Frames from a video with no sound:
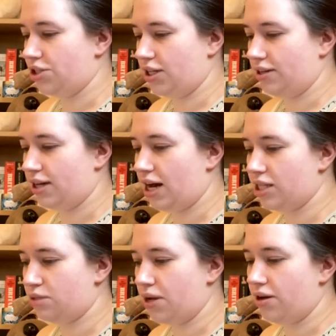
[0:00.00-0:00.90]
She can
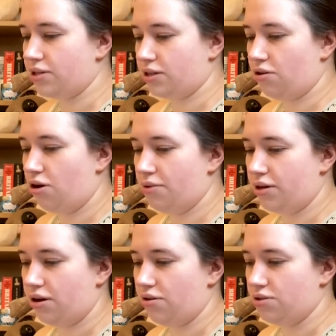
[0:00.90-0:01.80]
cast spells, a common
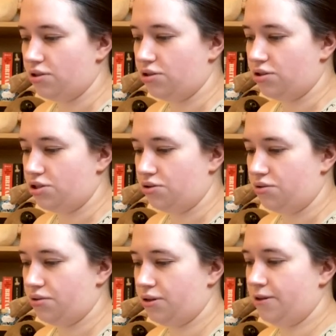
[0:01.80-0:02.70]
occurrence in the show.